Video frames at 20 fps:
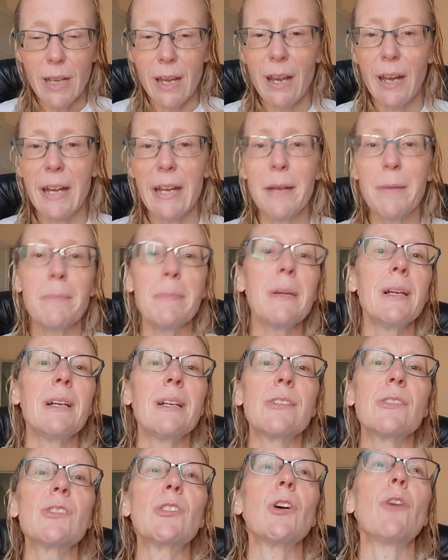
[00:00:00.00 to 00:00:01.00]
I am
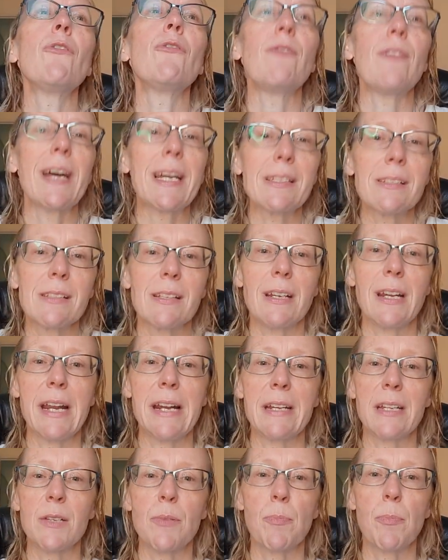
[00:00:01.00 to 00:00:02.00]
so
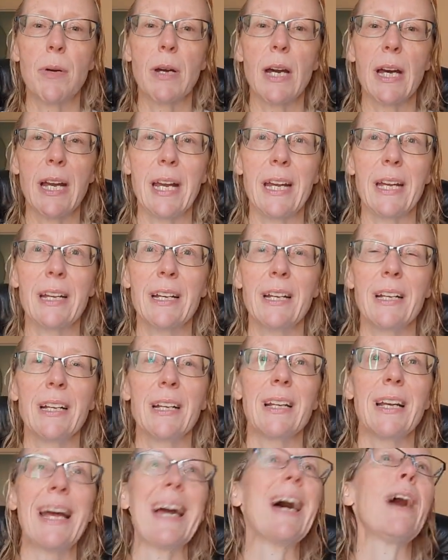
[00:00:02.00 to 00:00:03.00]
fascinated by
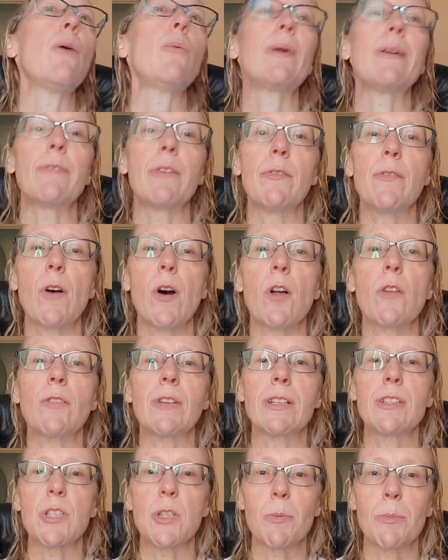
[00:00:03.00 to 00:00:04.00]
how we've
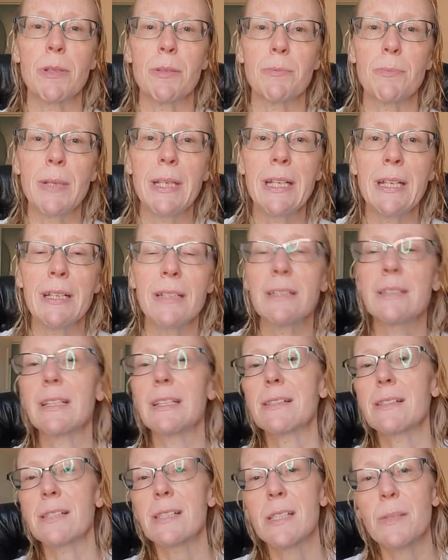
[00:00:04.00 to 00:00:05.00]
evolved as human beings,
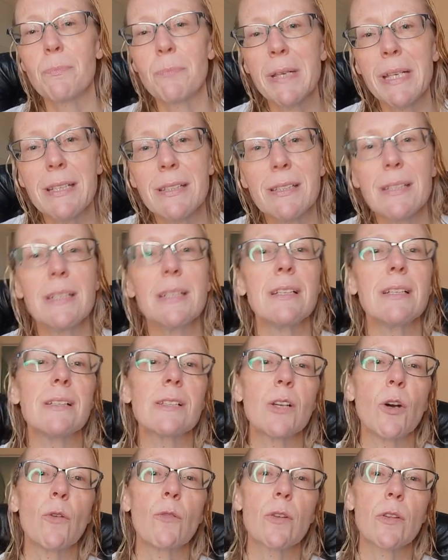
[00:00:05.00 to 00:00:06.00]
as a
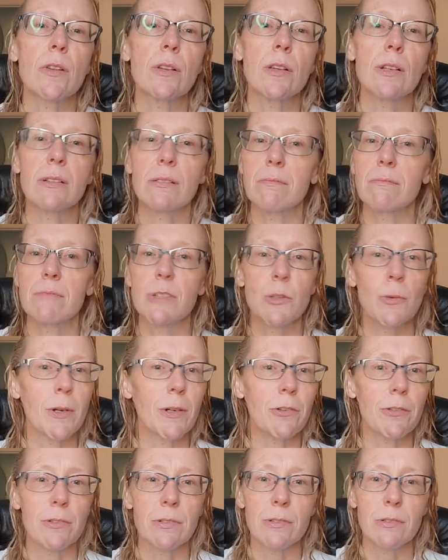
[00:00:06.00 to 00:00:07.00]
species, over the
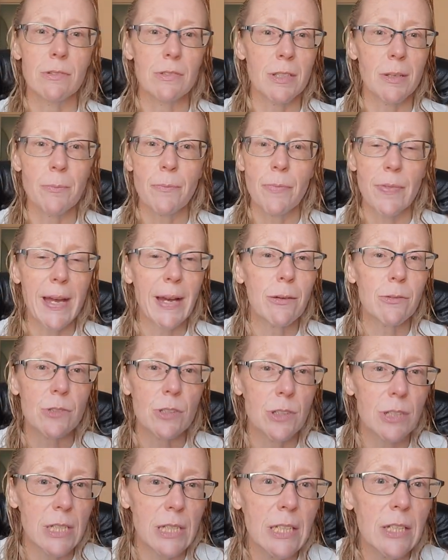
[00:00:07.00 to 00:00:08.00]
200 and some
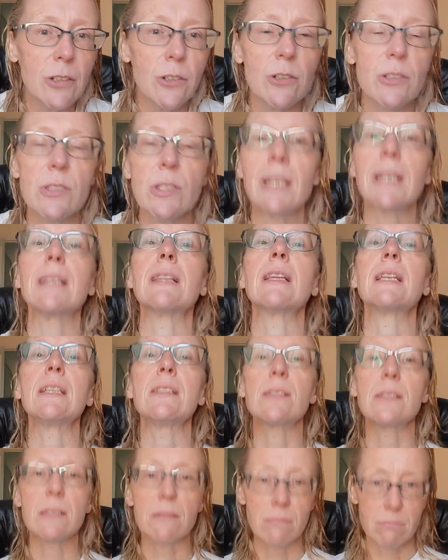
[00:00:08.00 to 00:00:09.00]
thousand years, at
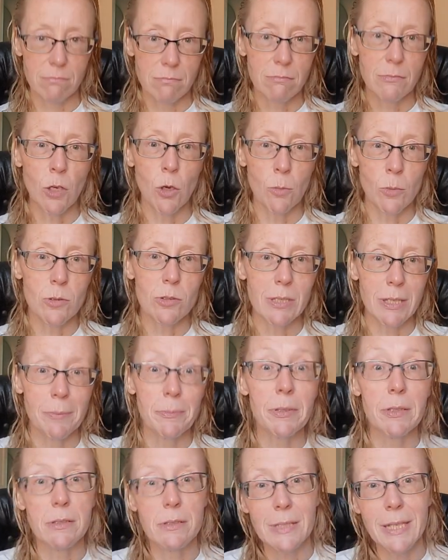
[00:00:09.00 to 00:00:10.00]
least Homo
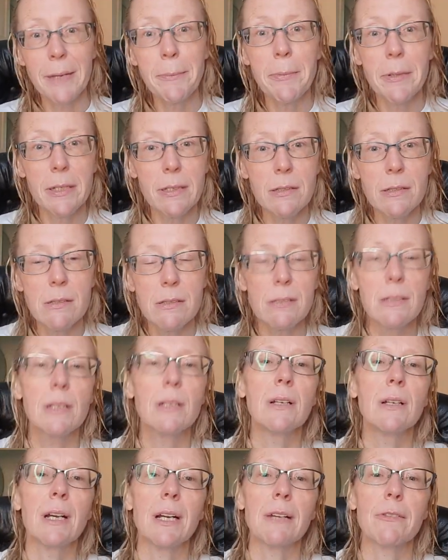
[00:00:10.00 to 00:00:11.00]
sapiens sapiens.
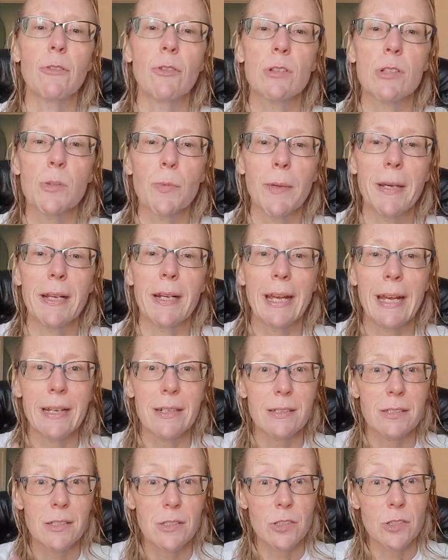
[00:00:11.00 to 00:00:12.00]
And of course, we had
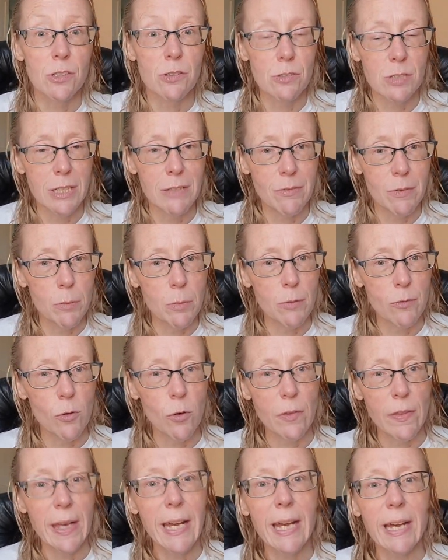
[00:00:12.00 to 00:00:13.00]
ancestors even
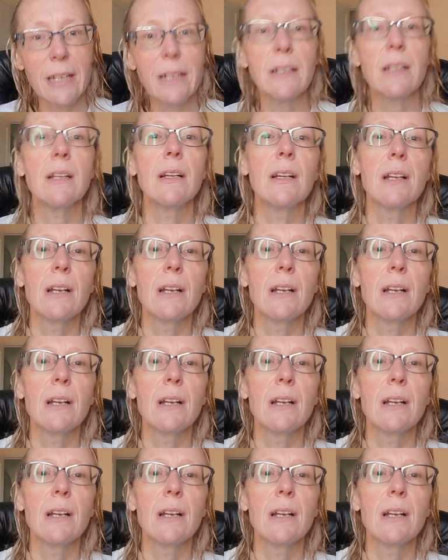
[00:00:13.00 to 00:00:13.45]
before that.